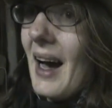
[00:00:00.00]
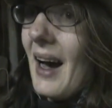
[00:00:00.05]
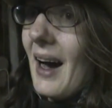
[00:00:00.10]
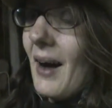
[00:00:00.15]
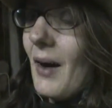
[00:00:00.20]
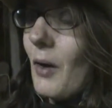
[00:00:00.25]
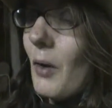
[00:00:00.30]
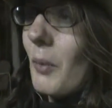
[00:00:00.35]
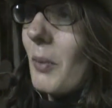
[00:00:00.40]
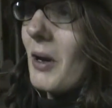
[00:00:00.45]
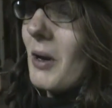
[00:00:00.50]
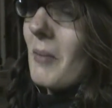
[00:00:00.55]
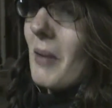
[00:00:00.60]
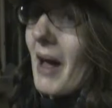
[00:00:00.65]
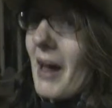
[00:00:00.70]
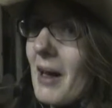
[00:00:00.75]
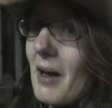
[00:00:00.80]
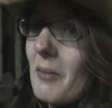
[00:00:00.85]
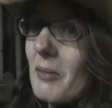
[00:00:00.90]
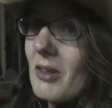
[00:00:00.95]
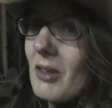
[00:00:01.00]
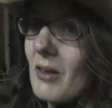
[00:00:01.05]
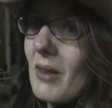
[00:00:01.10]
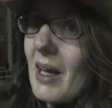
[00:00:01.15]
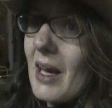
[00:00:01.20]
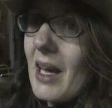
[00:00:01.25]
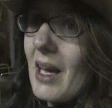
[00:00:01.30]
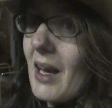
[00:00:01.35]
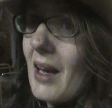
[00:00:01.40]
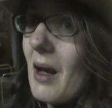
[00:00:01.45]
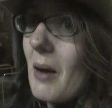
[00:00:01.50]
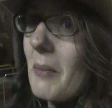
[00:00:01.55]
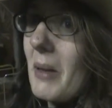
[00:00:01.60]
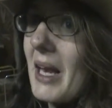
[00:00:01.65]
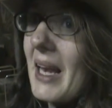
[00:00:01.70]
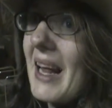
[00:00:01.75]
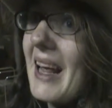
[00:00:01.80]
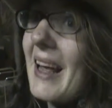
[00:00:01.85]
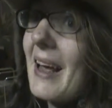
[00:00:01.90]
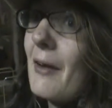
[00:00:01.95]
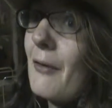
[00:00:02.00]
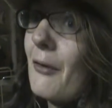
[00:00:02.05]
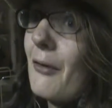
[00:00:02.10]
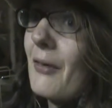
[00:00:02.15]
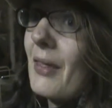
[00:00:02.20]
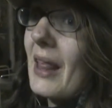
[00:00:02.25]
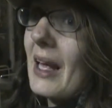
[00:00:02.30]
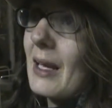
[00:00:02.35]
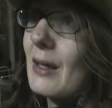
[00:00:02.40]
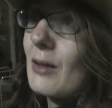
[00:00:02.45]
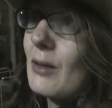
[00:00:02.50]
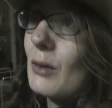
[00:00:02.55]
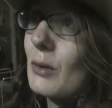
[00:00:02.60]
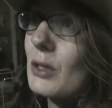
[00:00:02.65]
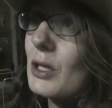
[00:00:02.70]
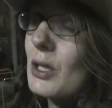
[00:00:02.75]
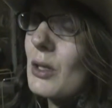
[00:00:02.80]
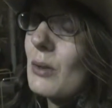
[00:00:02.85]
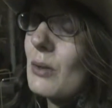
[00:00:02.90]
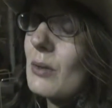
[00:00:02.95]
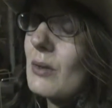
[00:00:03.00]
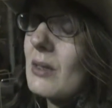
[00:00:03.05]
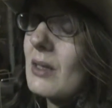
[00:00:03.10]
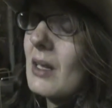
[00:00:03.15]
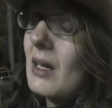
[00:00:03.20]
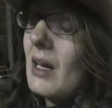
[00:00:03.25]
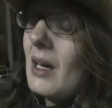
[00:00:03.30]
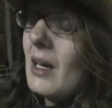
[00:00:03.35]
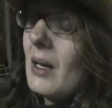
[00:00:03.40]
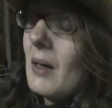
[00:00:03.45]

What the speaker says: open it back up so they can come in if they so choose.